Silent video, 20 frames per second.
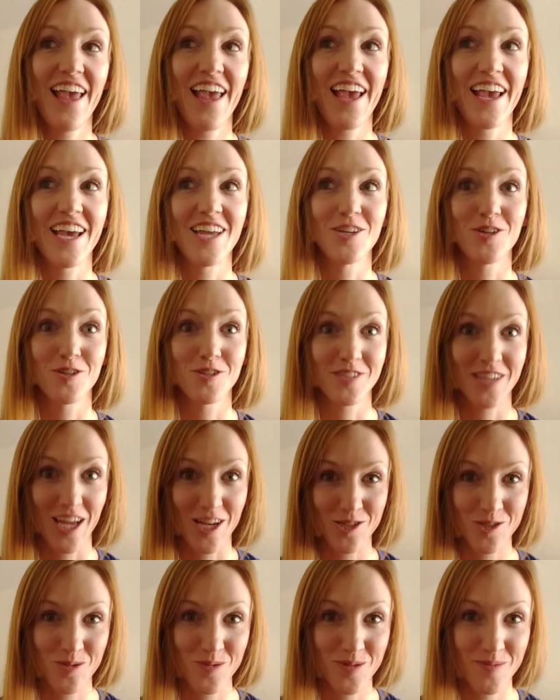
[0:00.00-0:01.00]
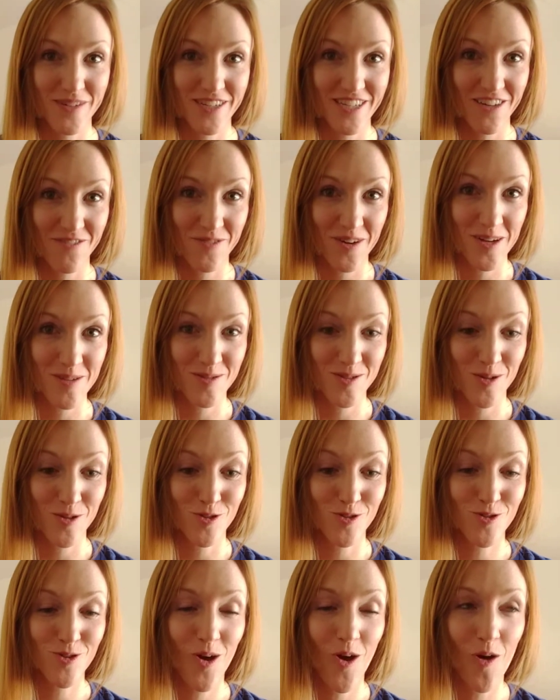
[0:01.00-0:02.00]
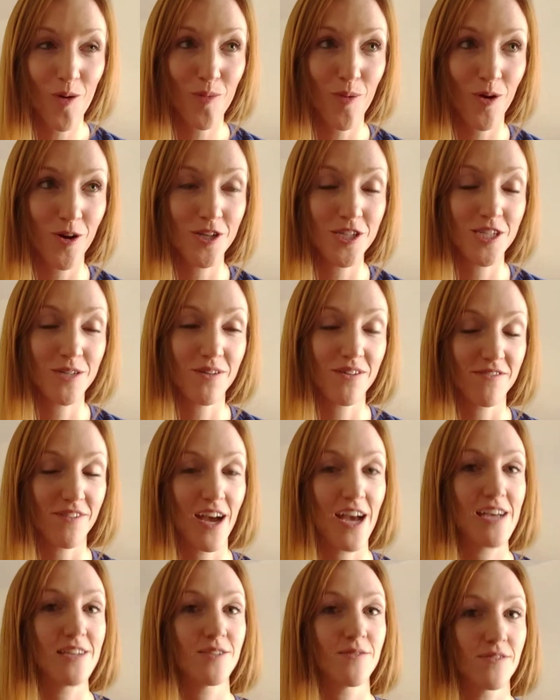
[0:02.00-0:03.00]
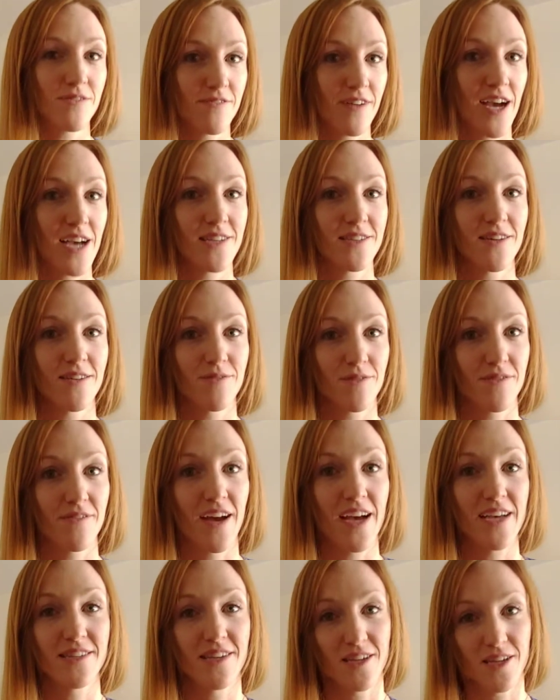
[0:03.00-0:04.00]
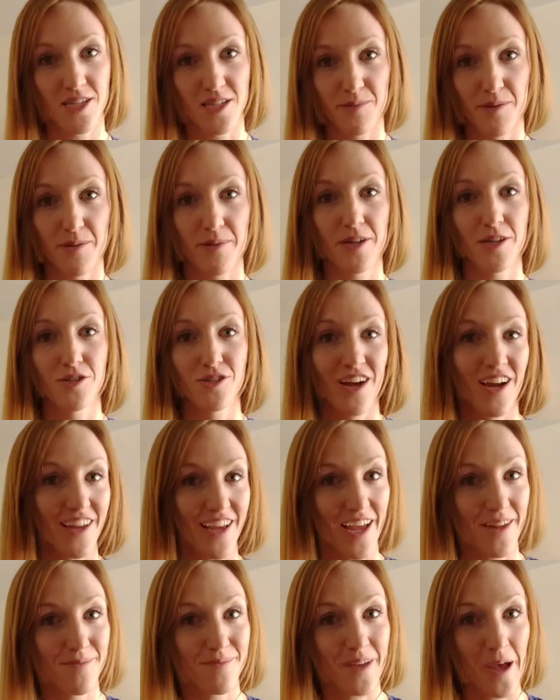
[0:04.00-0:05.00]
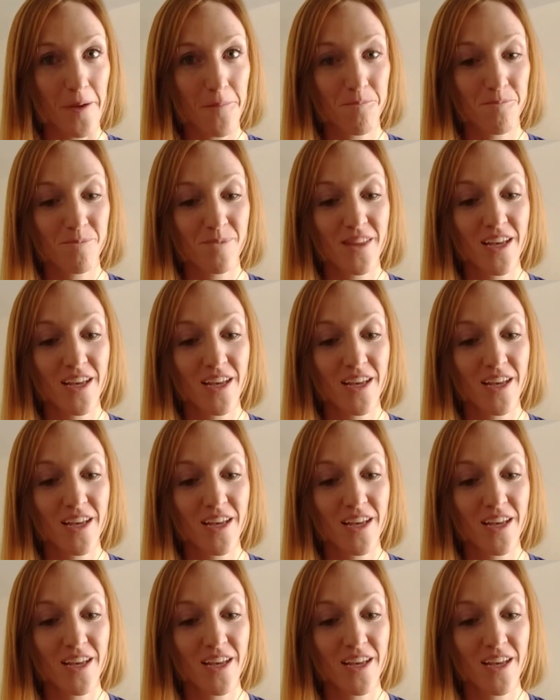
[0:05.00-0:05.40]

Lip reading: and your schedule will be different. So it's so important to revise and experiment and try again. Okay.